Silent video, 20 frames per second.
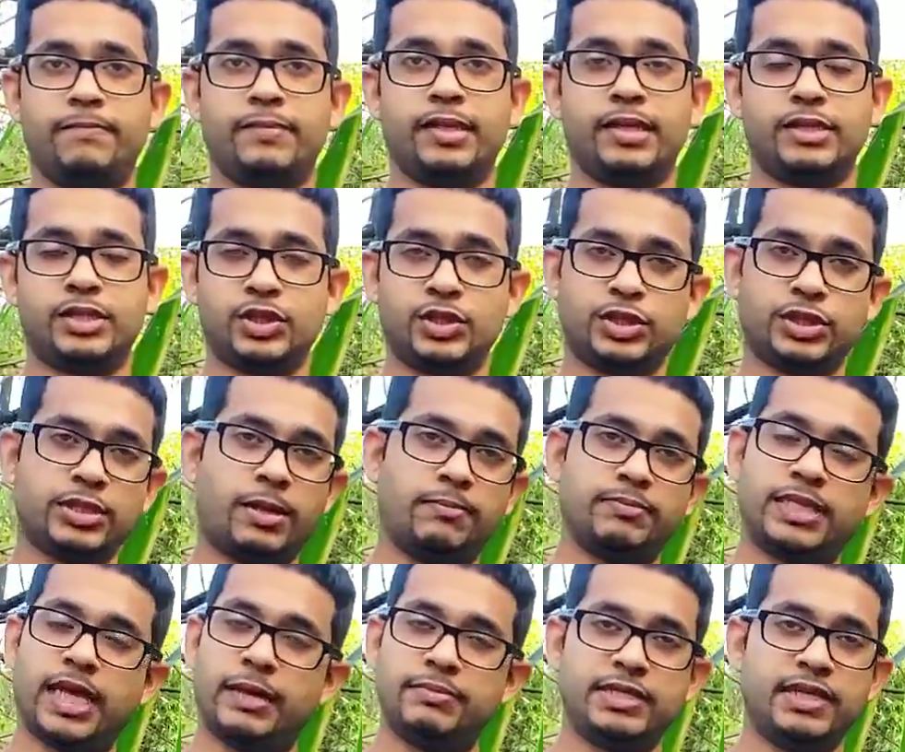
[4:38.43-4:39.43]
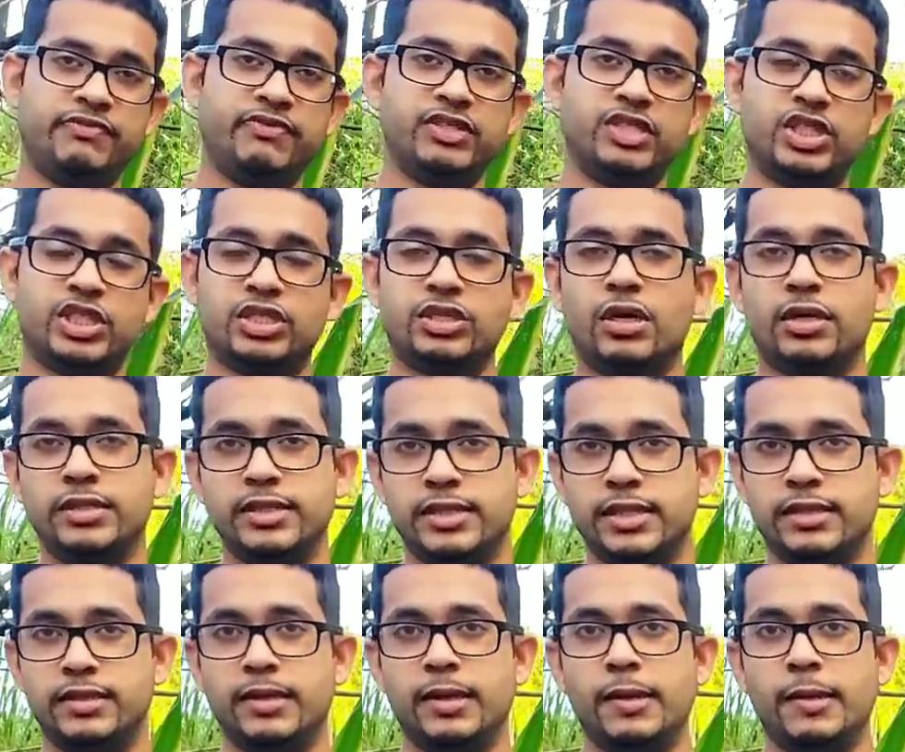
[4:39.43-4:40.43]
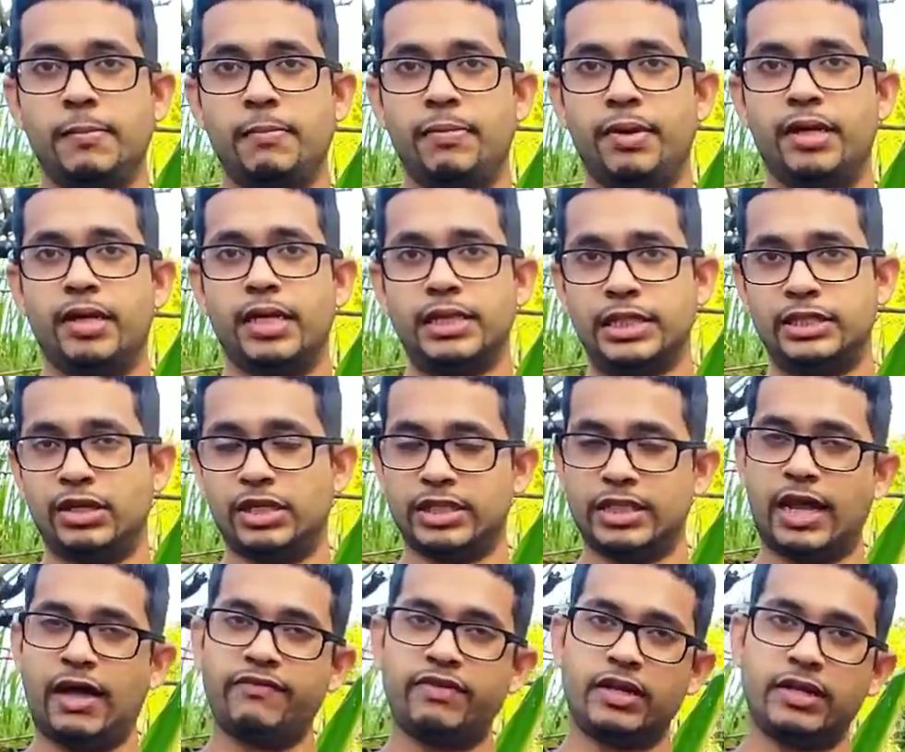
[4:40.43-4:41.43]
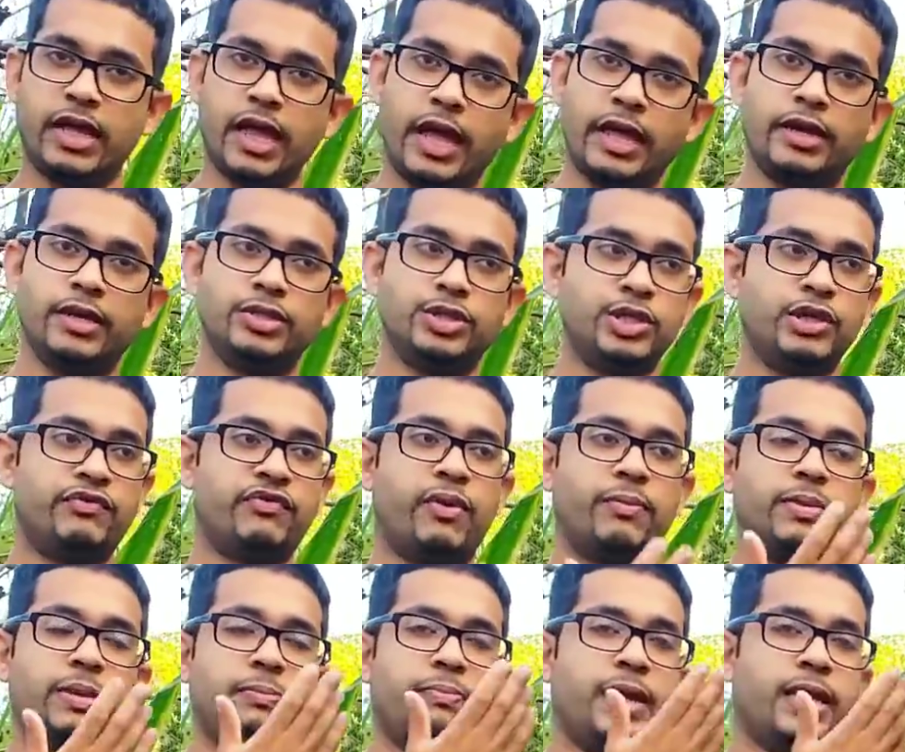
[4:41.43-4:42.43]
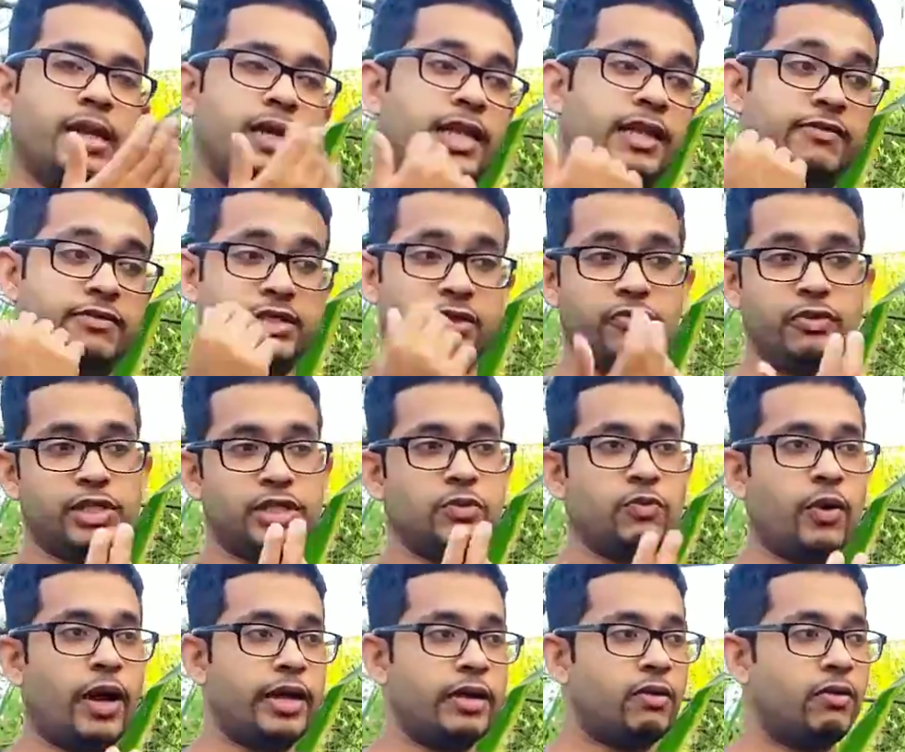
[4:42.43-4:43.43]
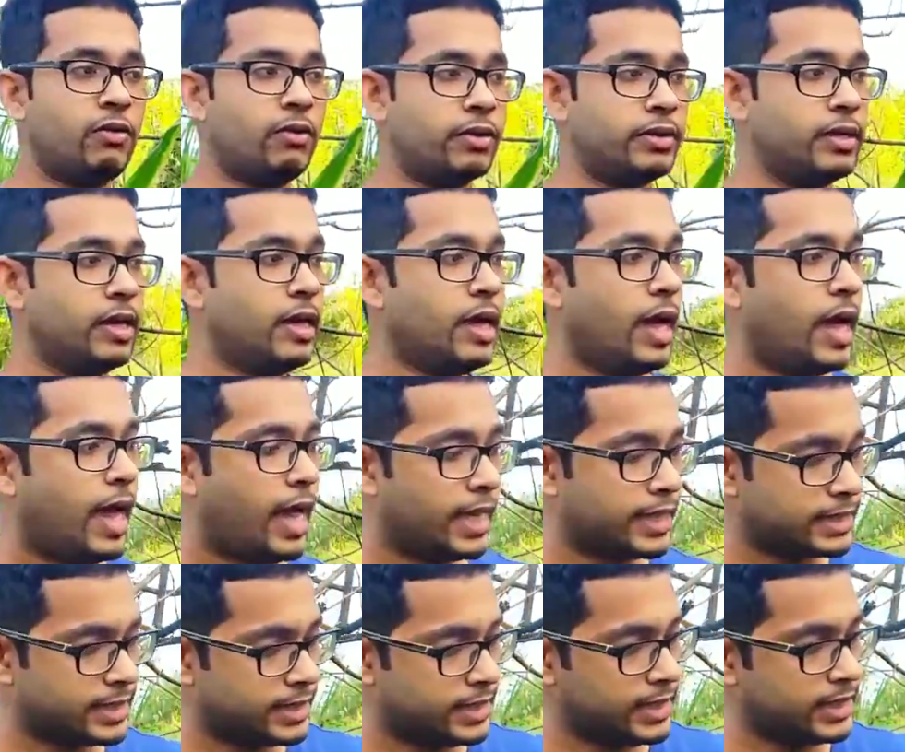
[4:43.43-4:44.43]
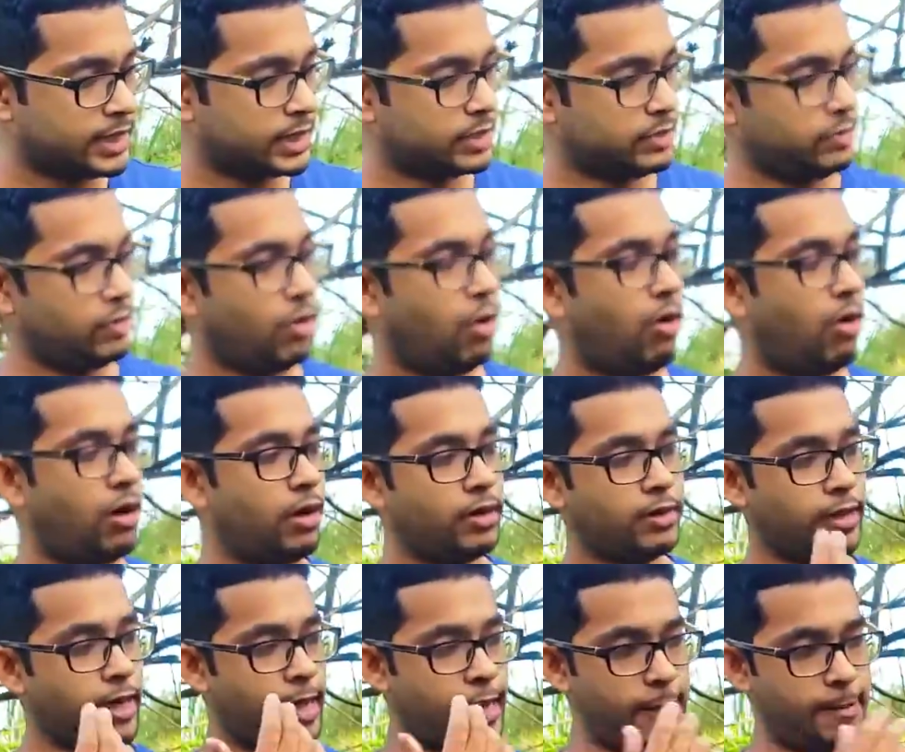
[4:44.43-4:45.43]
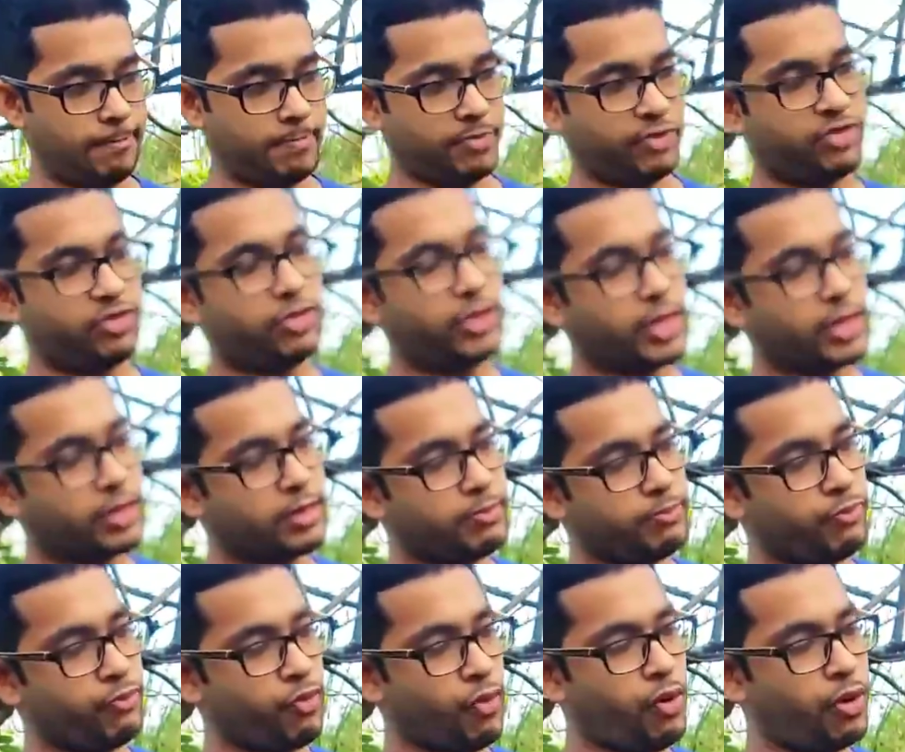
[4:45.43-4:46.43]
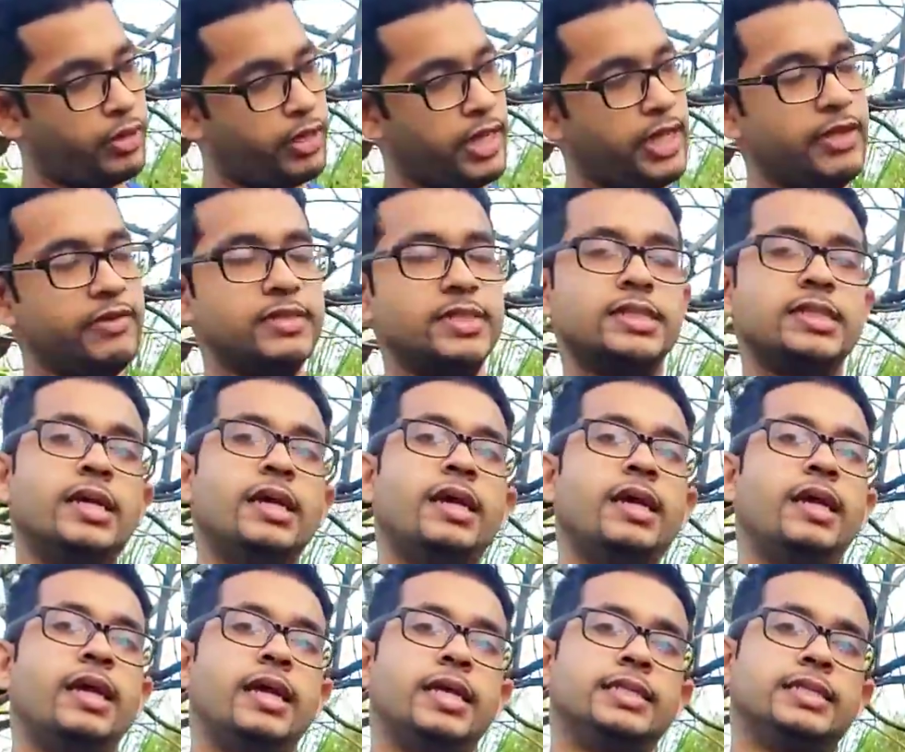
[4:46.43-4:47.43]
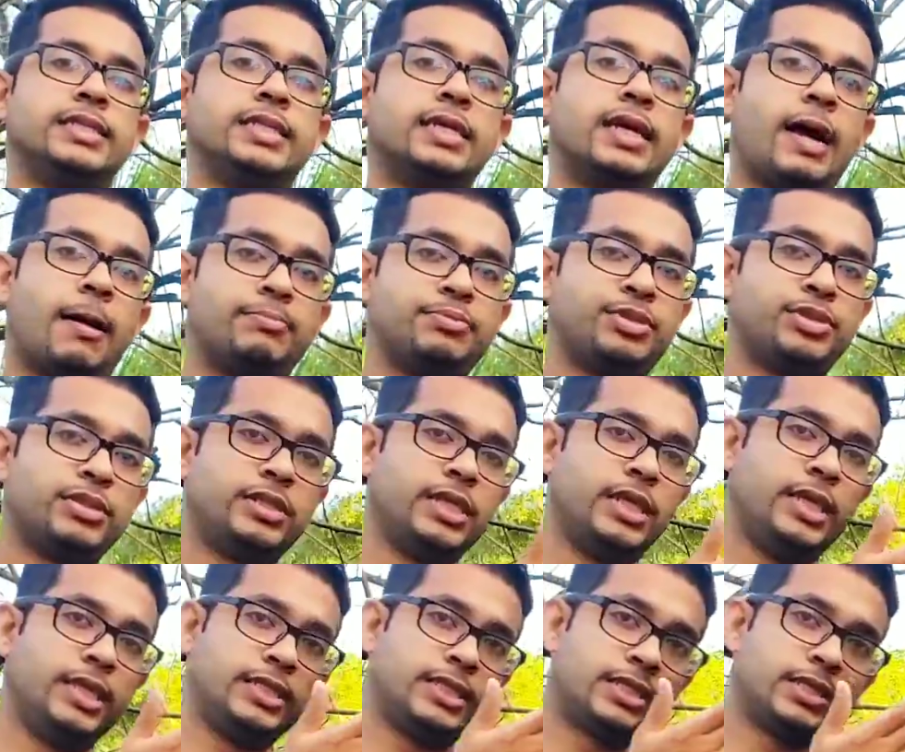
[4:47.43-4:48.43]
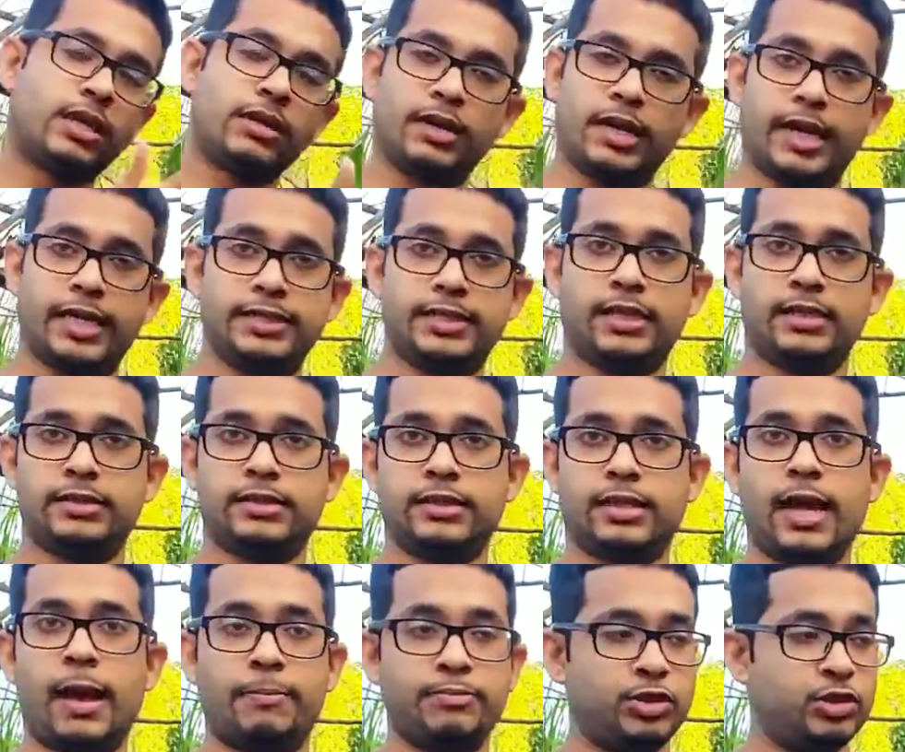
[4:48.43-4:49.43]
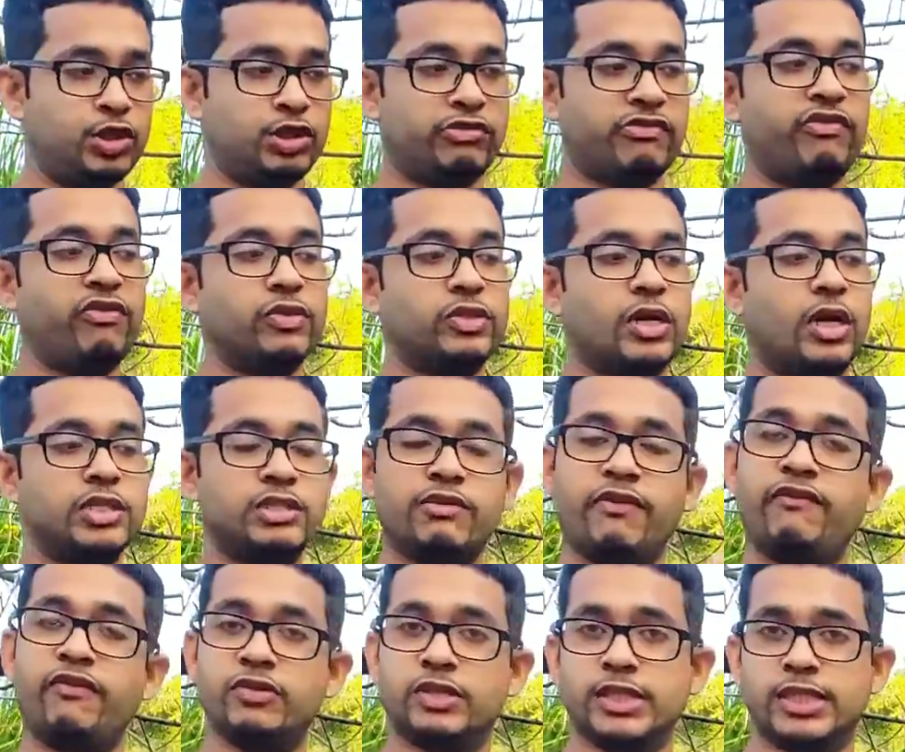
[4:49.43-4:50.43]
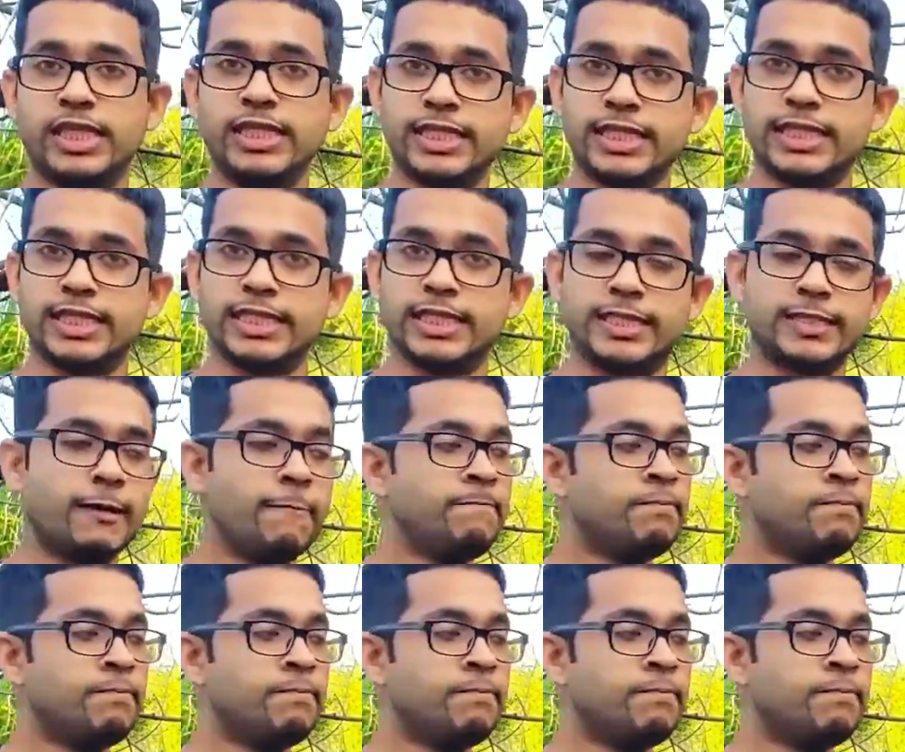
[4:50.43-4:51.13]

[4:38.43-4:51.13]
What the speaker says: sometimes even stunted because it doesn't have that energy from the big leaves. The reason why corn has these long, thick, broad leaves is to capture the sunlight and to capture those photons for photosynthesis.